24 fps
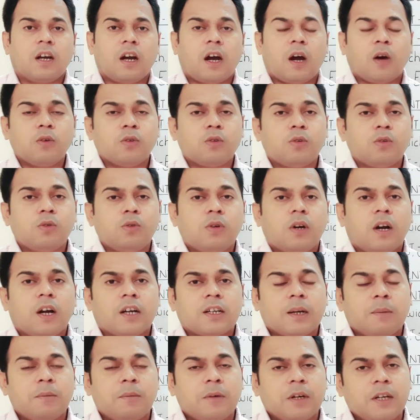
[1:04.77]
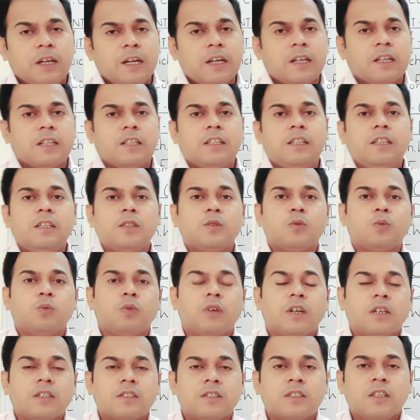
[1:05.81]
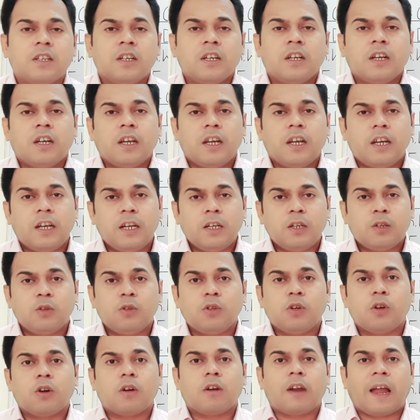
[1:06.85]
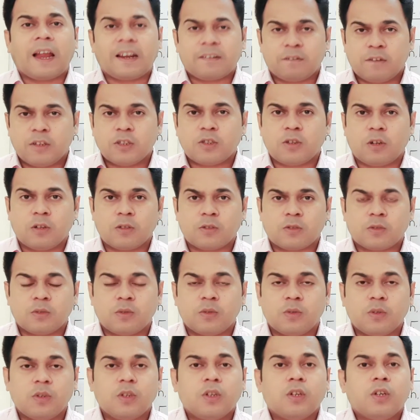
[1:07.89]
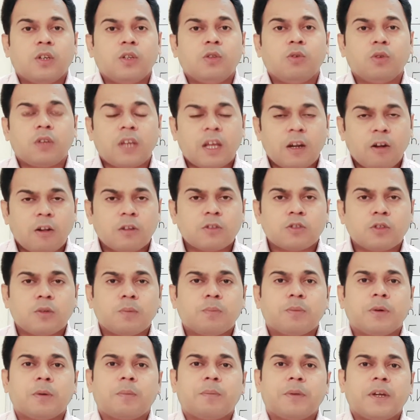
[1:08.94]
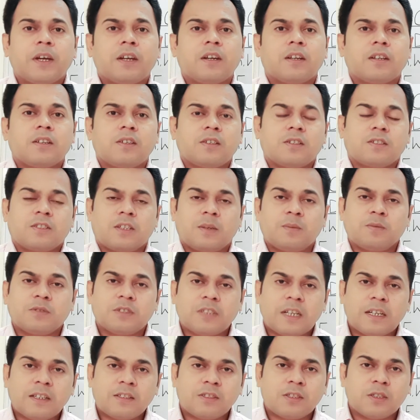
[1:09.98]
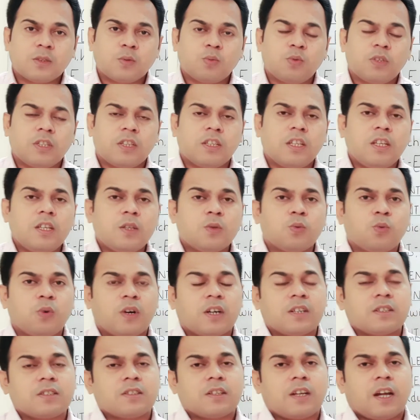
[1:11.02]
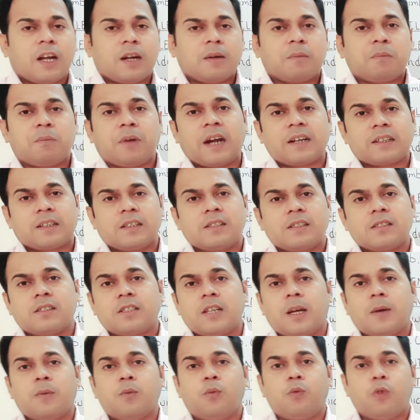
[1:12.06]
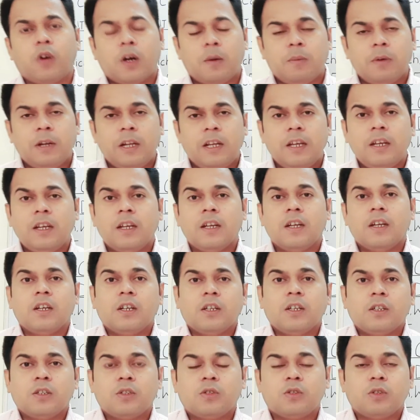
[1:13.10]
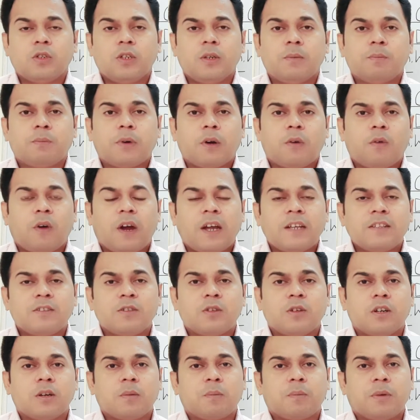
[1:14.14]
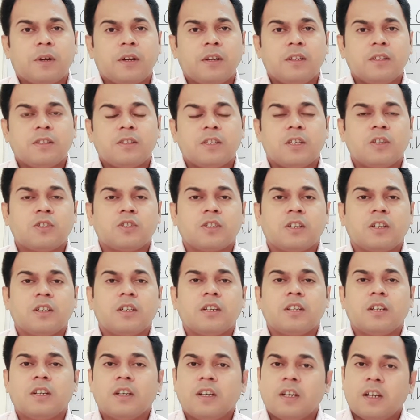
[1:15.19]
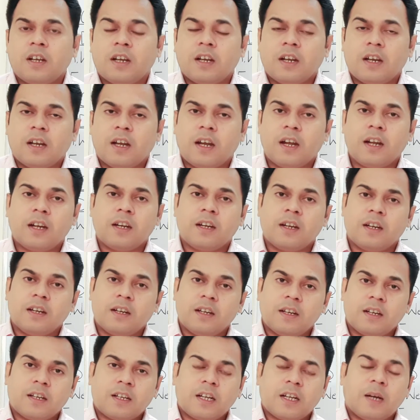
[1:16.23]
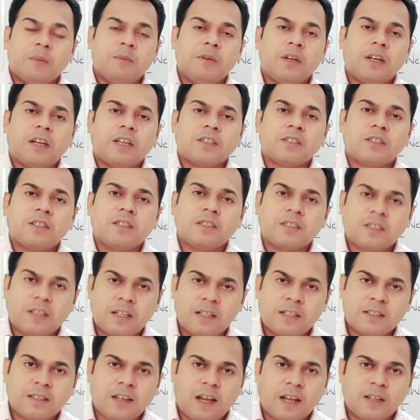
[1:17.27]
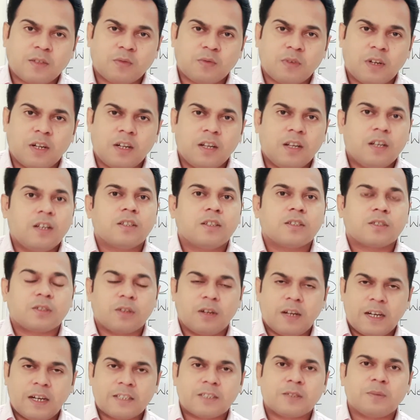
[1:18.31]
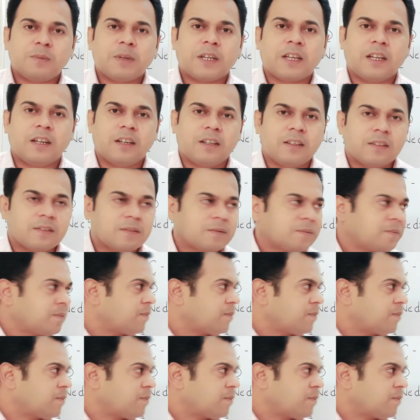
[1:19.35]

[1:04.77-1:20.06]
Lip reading: how to accommodate these words into your language also. You can also prepare some sentences with these words and practice them verbally to improvise your pronunciation and communication skills as well. So let's begin.